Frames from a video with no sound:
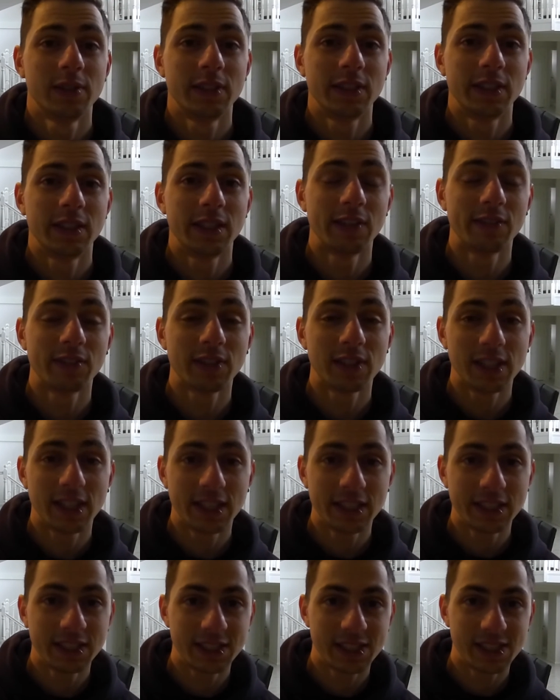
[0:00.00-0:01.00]

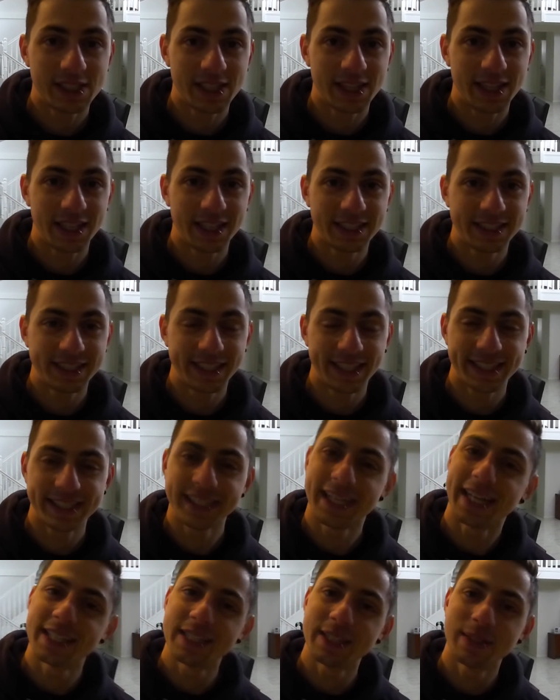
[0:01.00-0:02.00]
nevertheless, things get
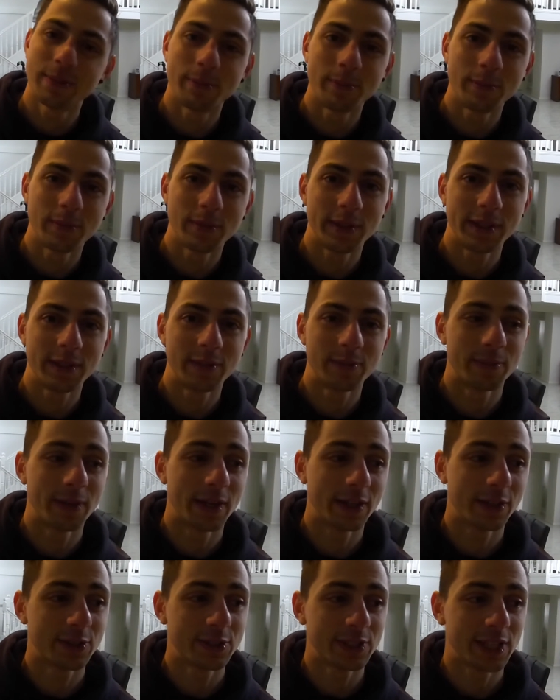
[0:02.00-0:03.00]
done,
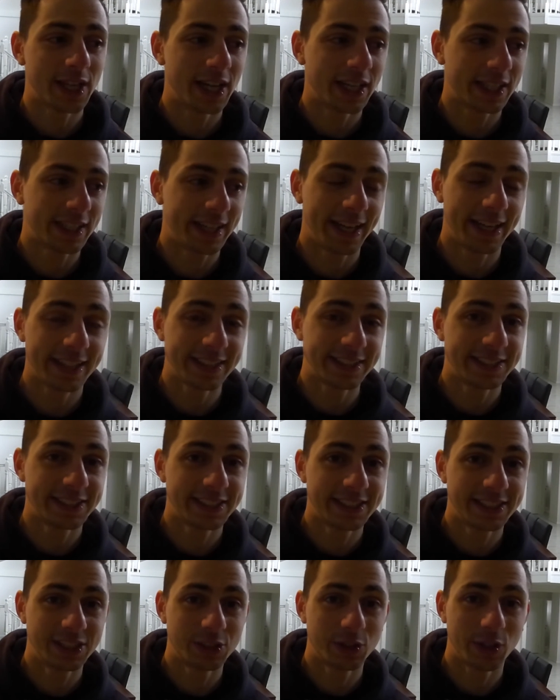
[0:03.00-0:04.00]
macros are
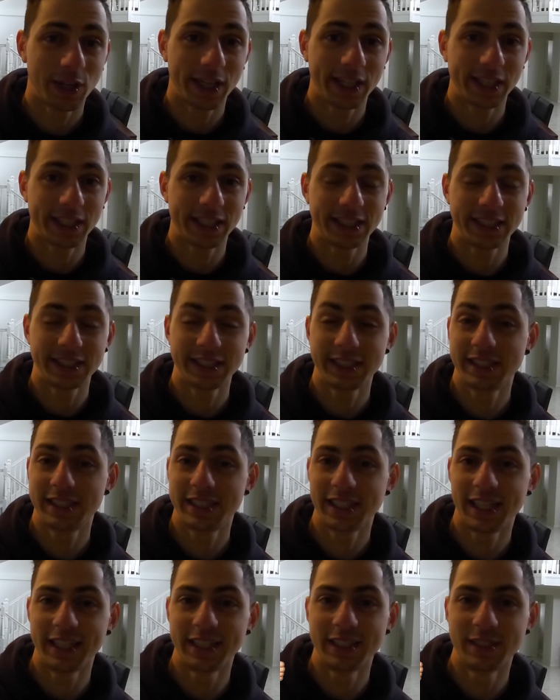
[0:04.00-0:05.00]
counted, training is
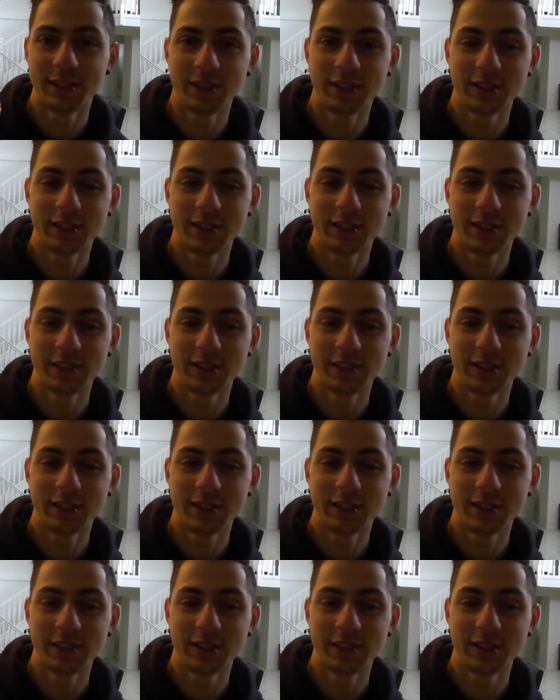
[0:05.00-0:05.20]
done.